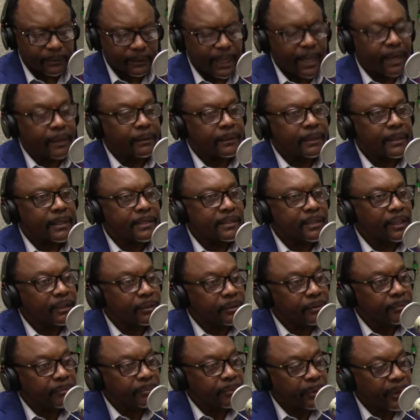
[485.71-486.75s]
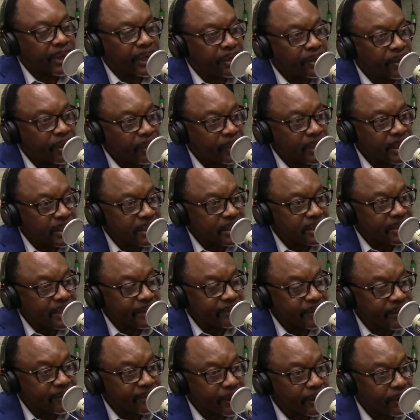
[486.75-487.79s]
Now these are brand new questions
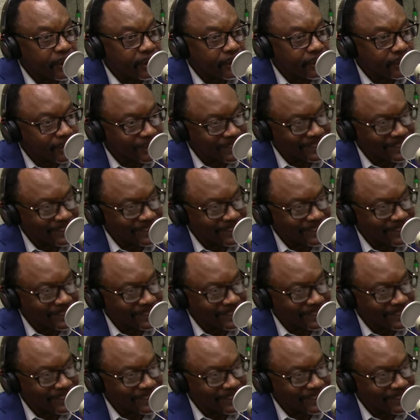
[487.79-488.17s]
I've never heard.